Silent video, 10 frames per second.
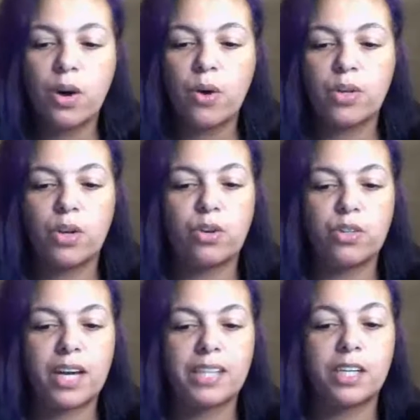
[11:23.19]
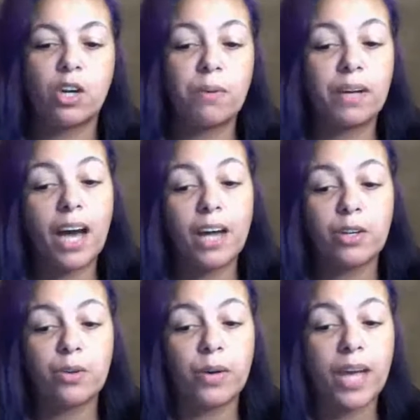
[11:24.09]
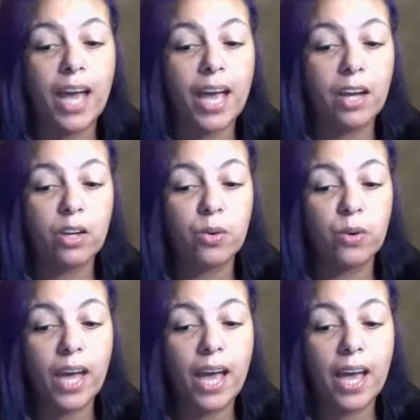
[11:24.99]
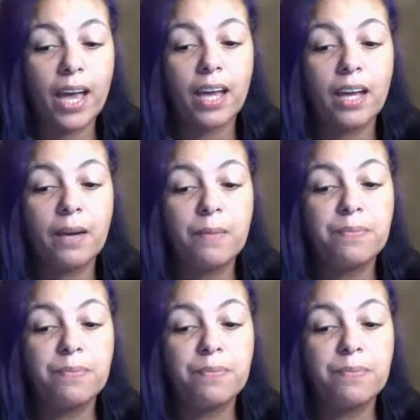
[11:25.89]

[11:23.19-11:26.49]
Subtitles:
So, you're texting, oh my God, are you okay? Are you okay?